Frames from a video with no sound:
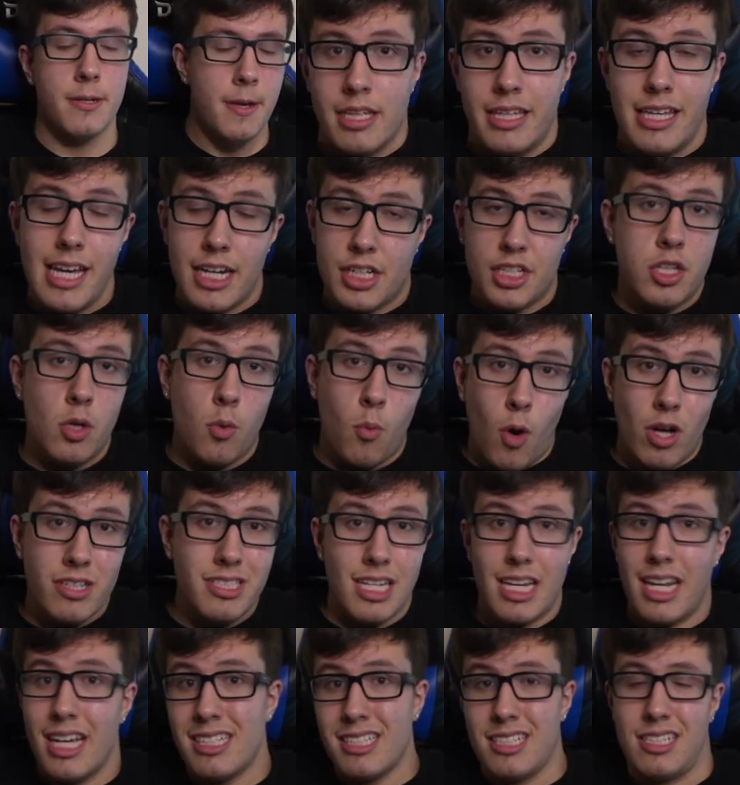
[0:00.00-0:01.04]
He actually was
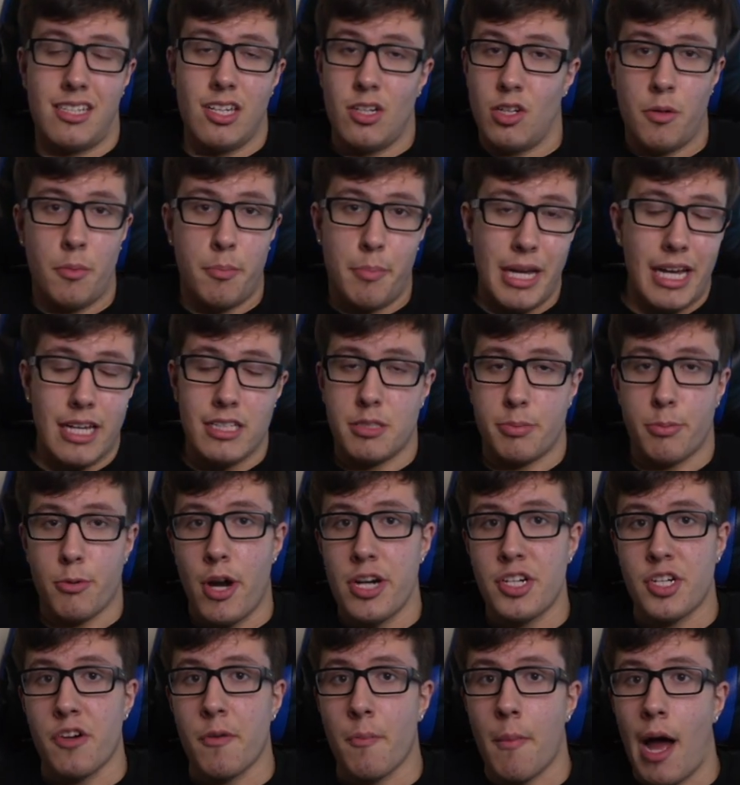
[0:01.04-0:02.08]
and is still a big
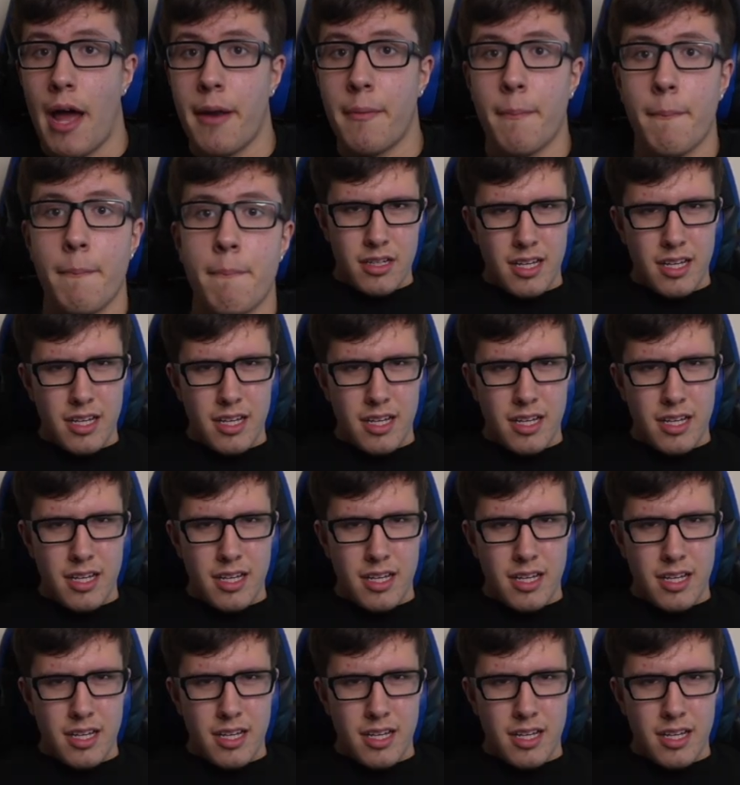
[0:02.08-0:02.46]
inspiration of mine.